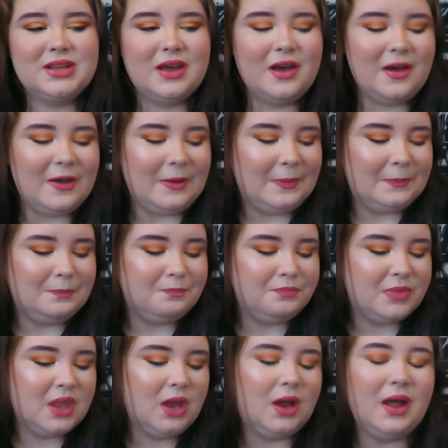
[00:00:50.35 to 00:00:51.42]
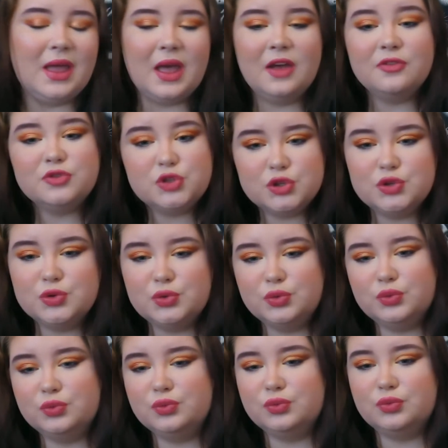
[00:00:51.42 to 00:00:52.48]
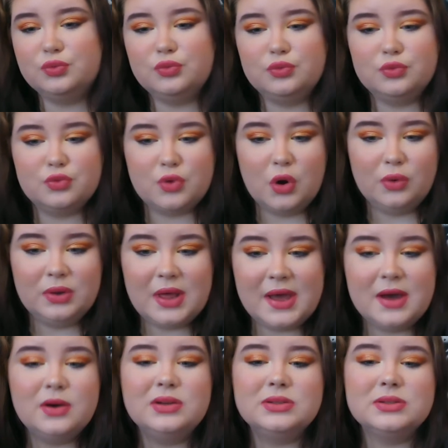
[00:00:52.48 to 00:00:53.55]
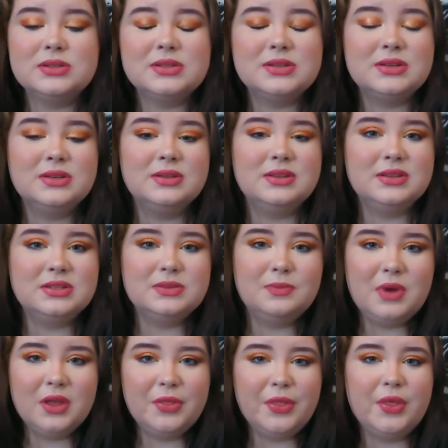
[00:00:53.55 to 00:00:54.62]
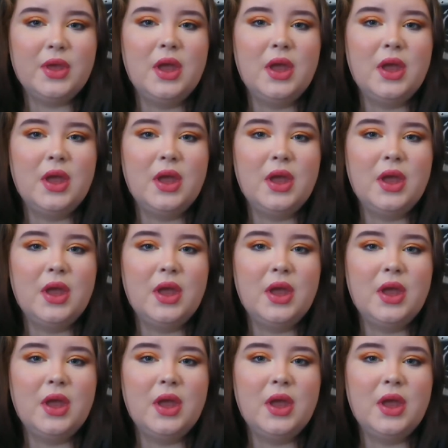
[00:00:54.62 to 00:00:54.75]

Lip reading: I have to roll out this month,